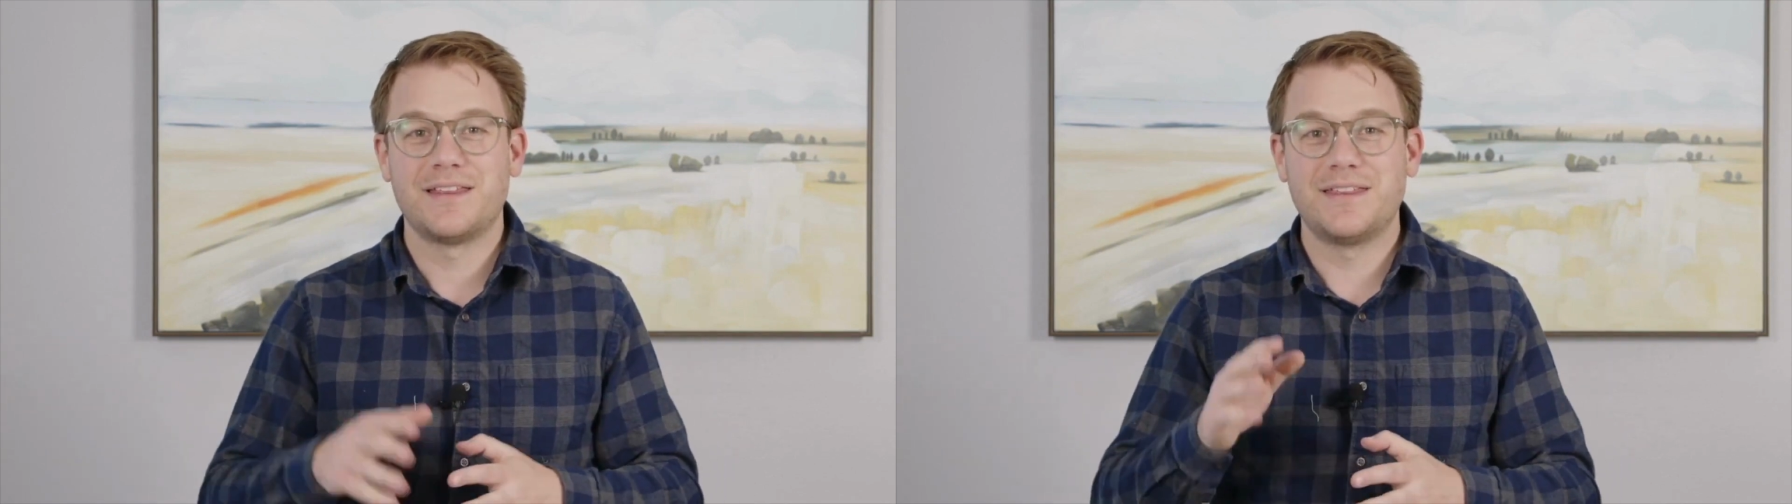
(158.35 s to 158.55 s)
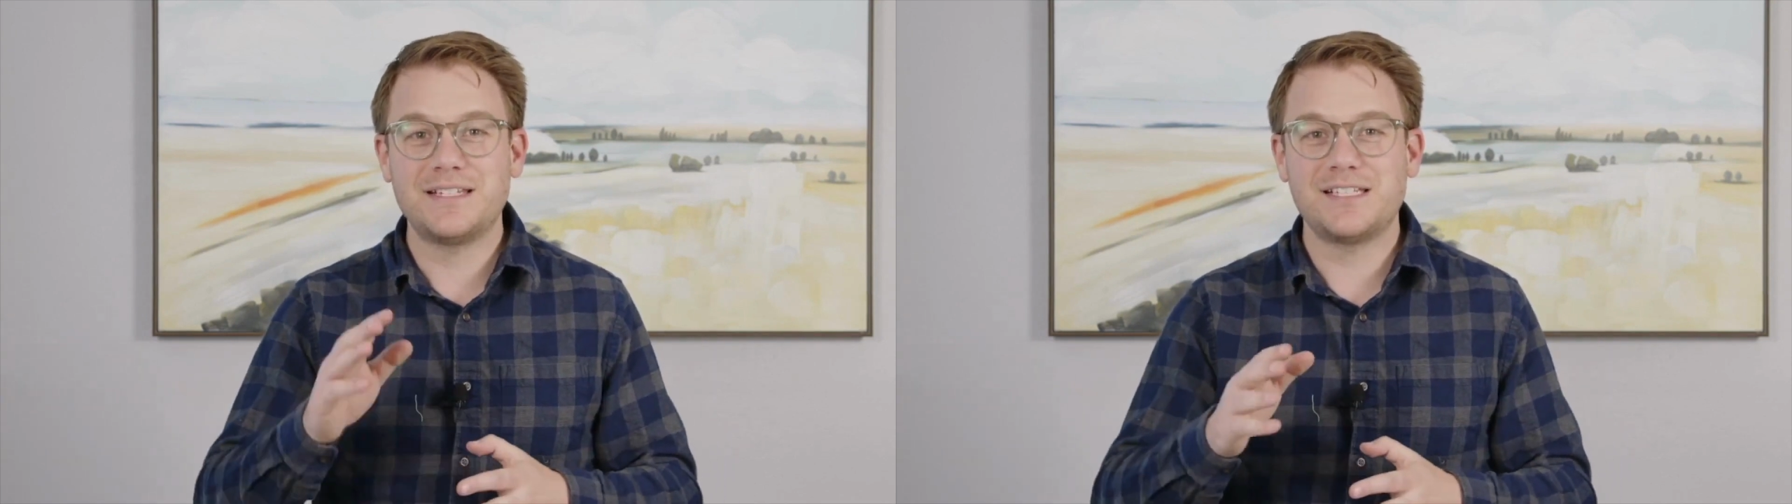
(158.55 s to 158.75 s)

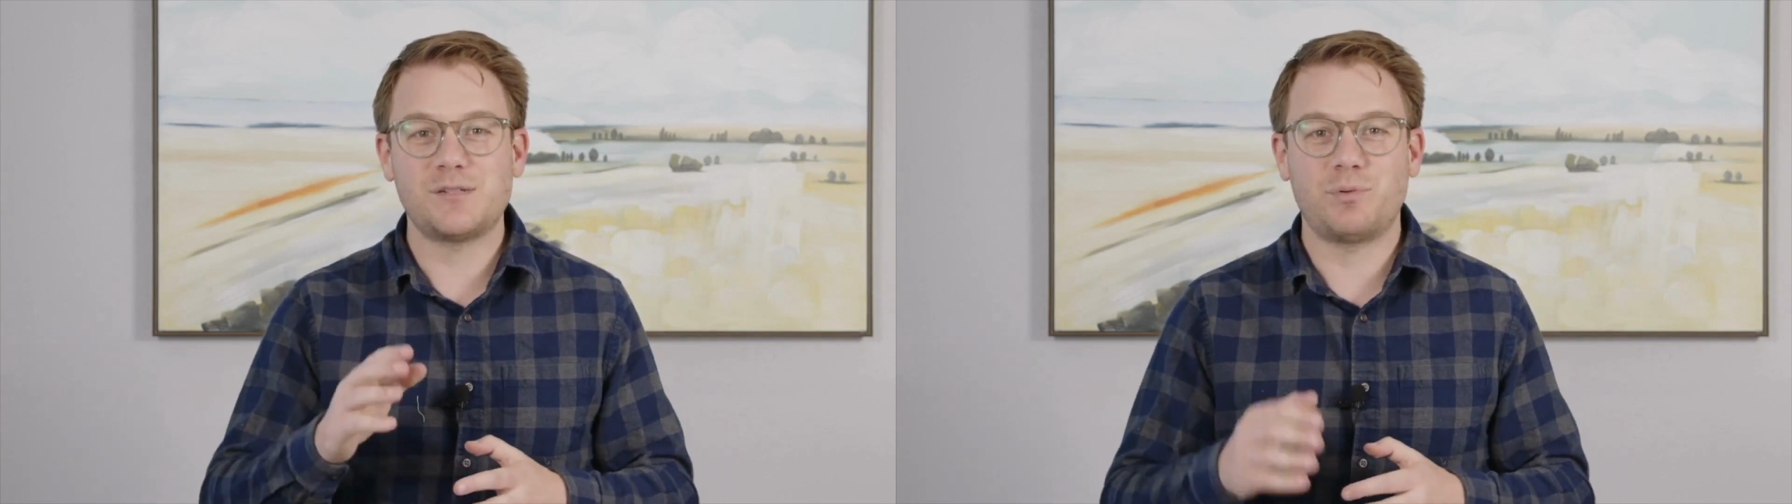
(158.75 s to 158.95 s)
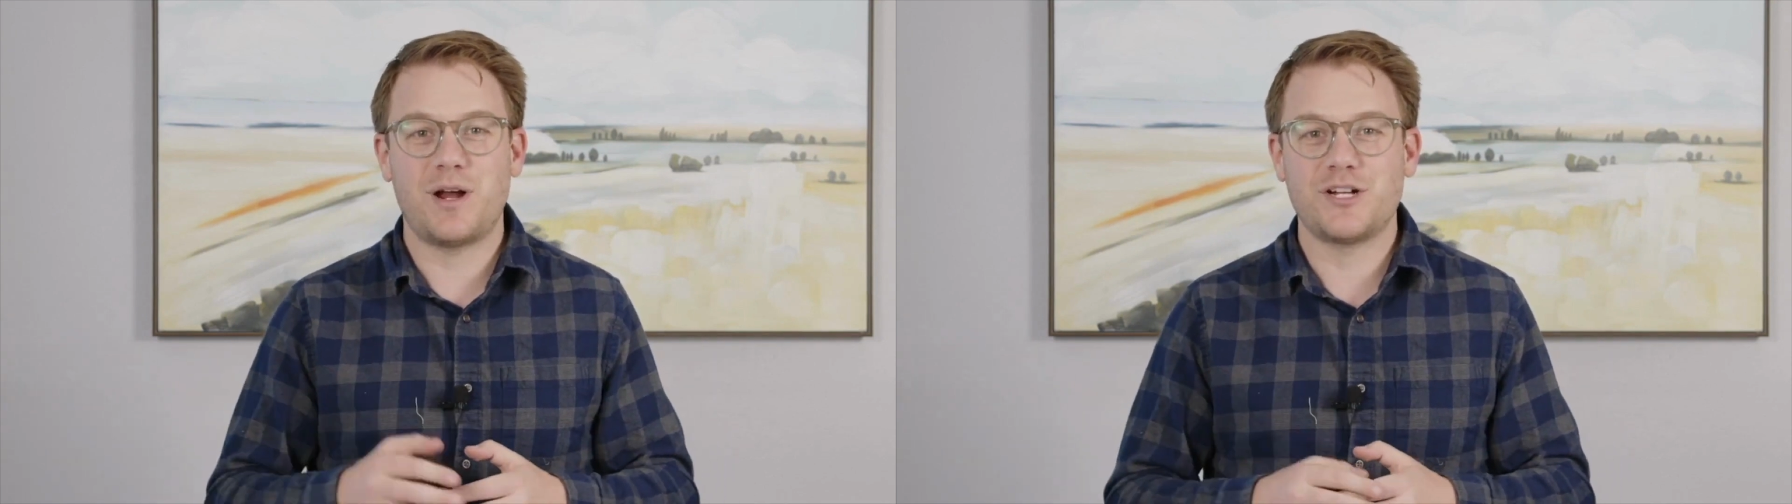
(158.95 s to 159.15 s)
This is a
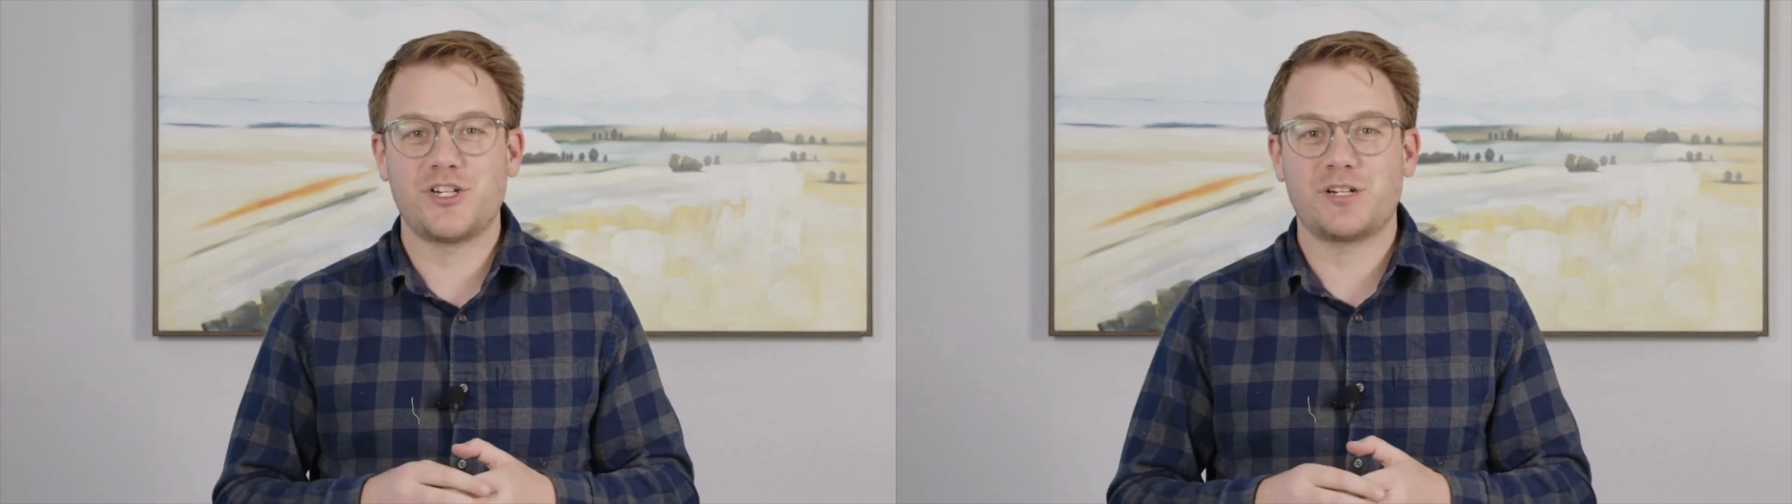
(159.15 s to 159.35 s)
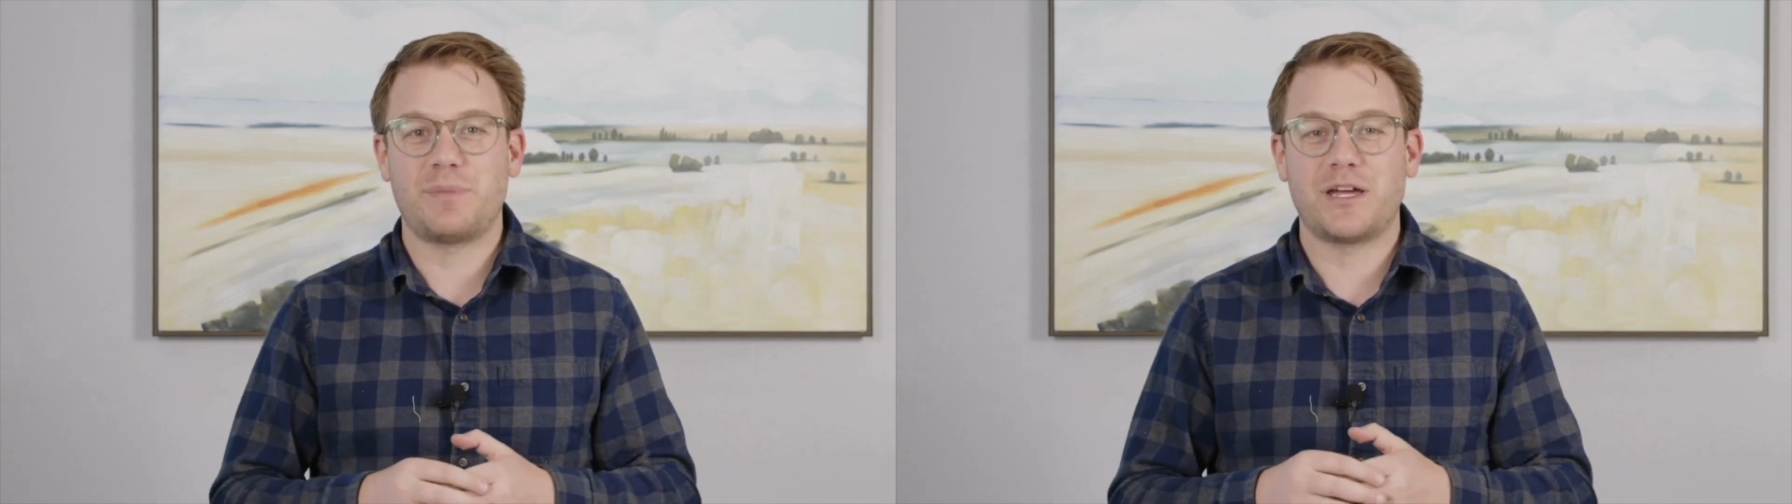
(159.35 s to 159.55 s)

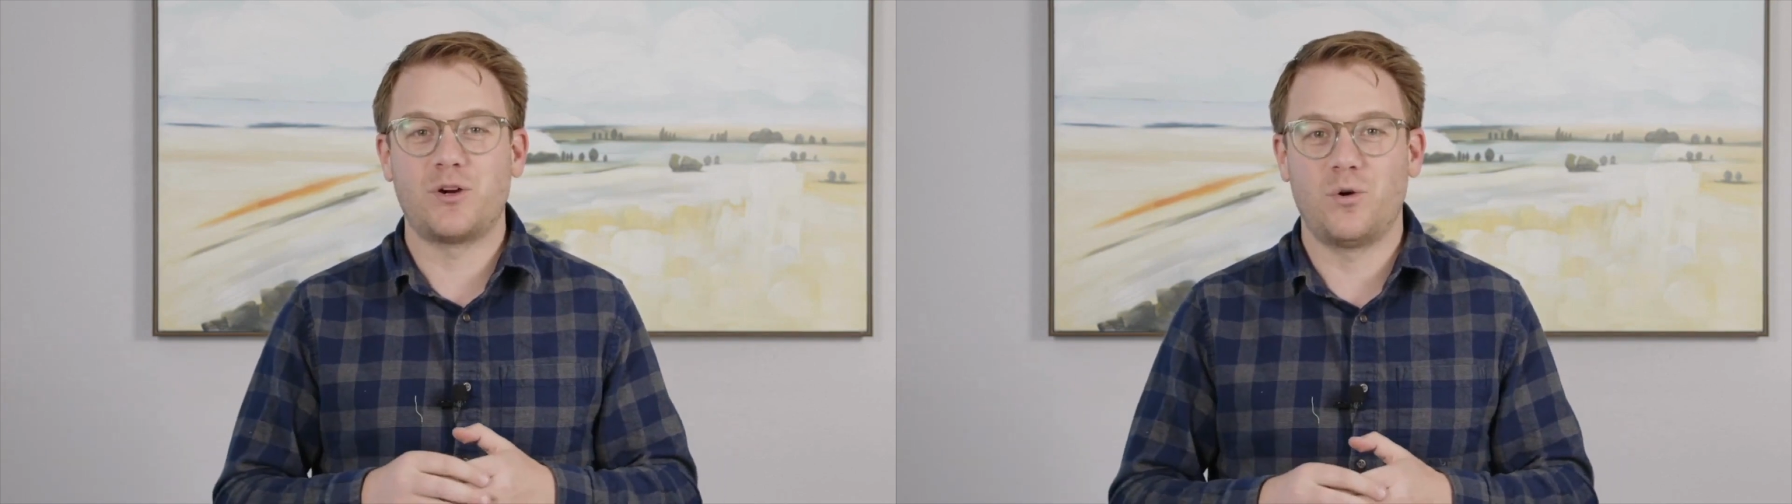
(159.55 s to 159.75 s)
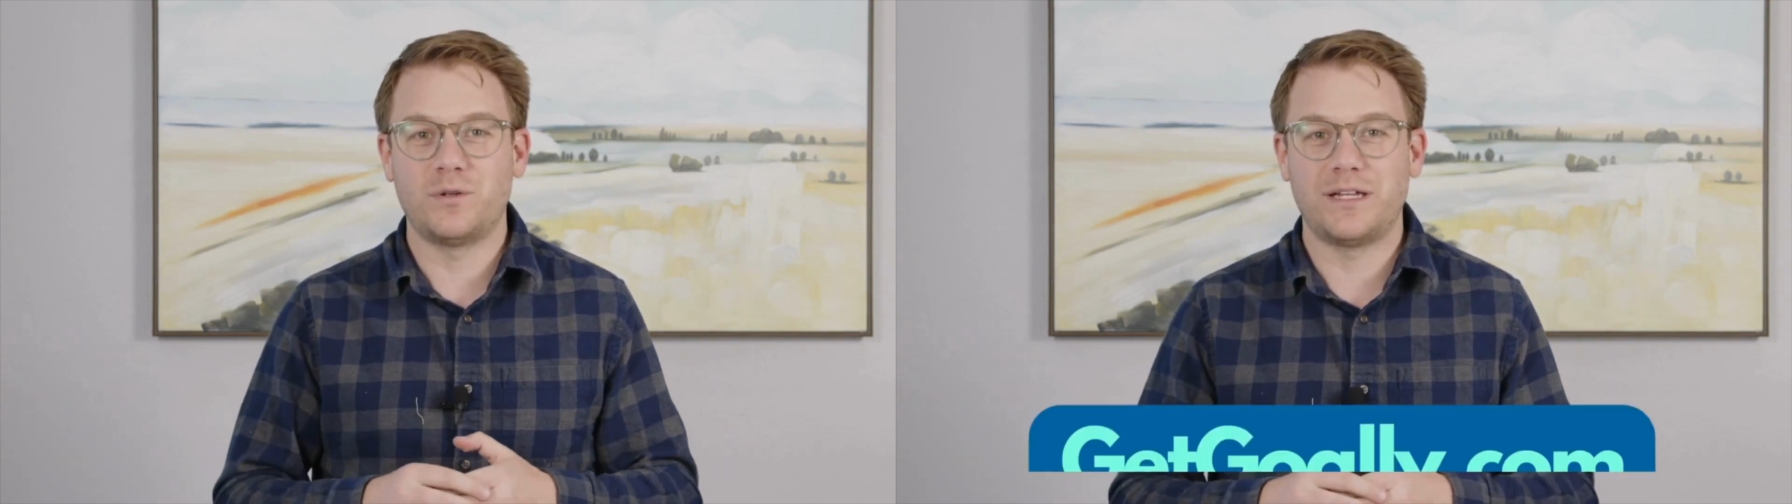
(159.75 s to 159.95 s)
project by
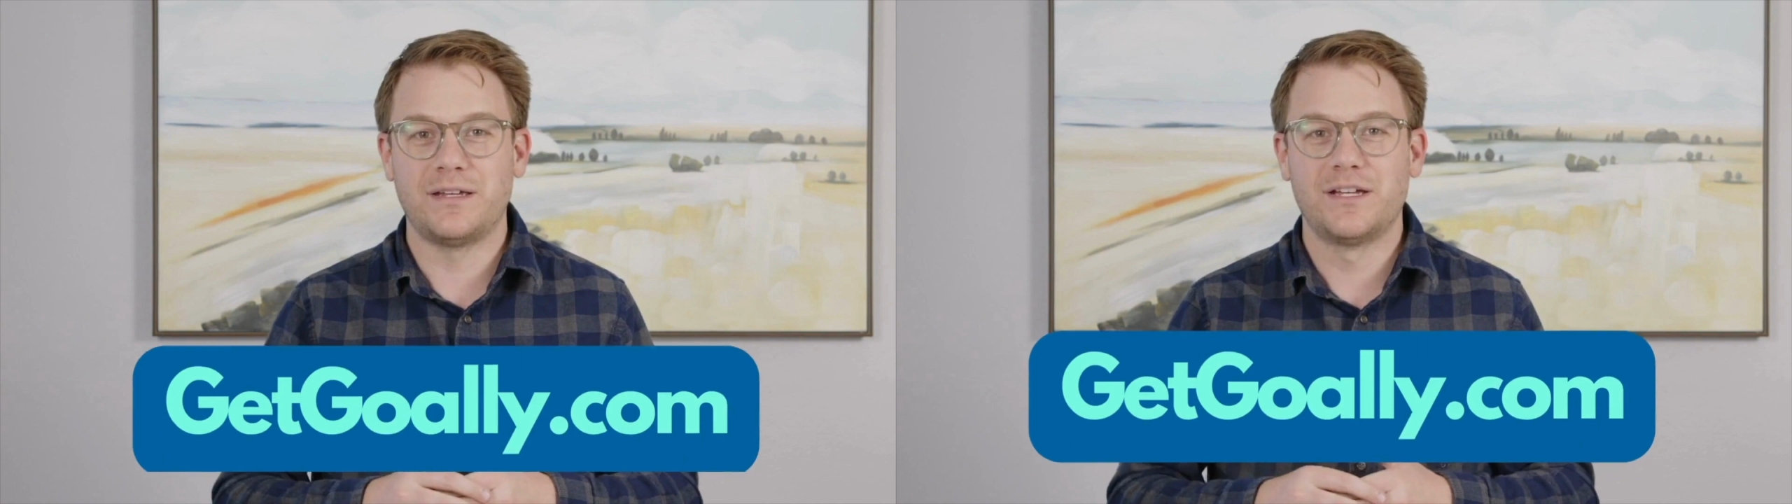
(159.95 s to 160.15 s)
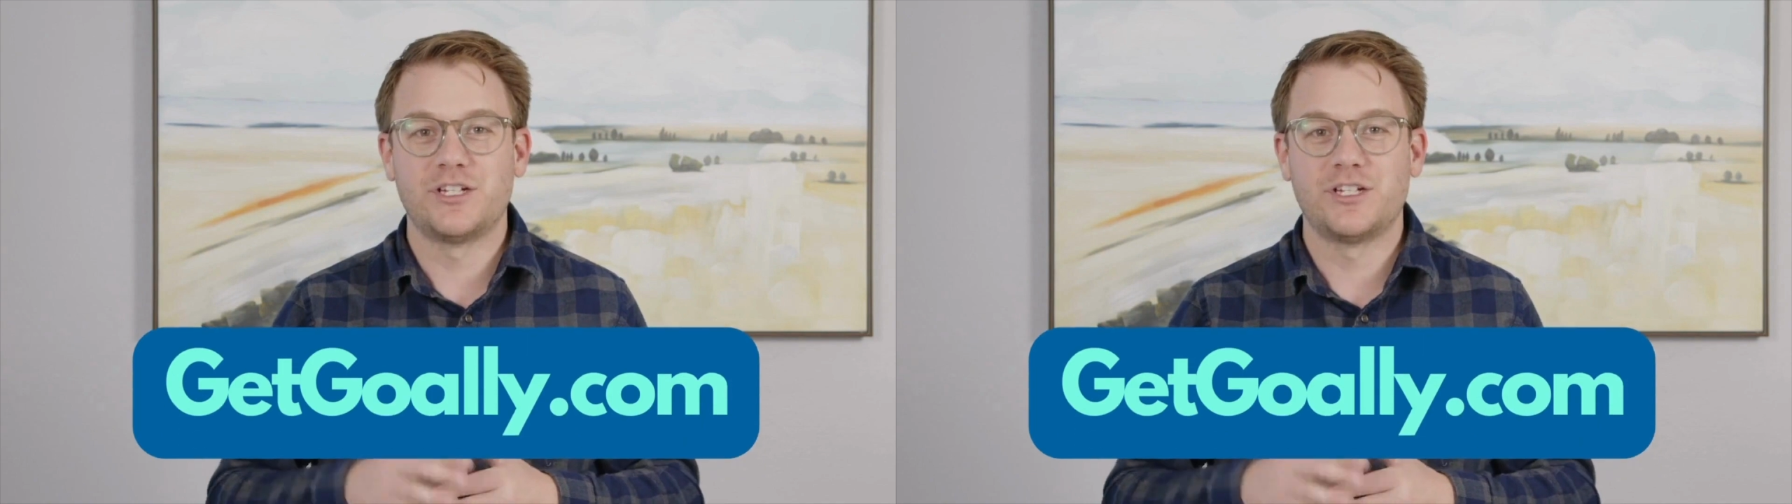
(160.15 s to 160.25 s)
Goally.